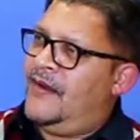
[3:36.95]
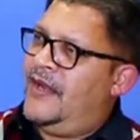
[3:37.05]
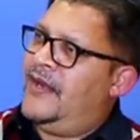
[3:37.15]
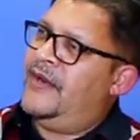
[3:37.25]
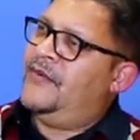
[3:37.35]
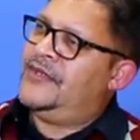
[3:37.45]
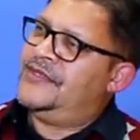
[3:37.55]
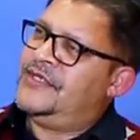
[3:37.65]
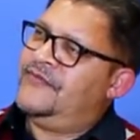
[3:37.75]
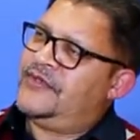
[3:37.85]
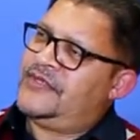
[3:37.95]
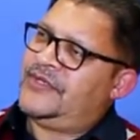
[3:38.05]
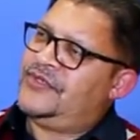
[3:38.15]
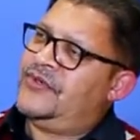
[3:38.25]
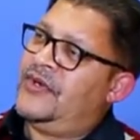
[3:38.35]
and I want this
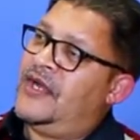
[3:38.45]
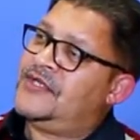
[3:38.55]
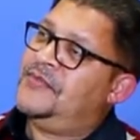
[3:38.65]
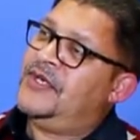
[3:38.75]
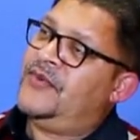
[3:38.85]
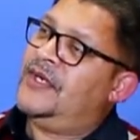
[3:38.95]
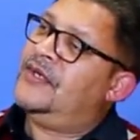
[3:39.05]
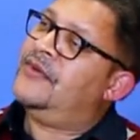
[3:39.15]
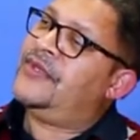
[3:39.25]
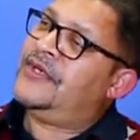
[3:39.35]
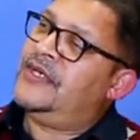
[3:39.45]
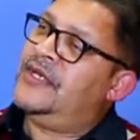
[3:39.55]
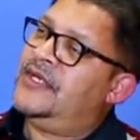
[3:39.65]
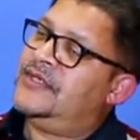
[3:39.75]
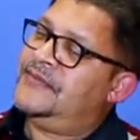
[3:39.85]
infrastructure to last me 20 to 30
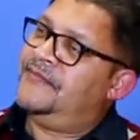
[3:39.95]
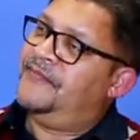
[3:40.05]
years,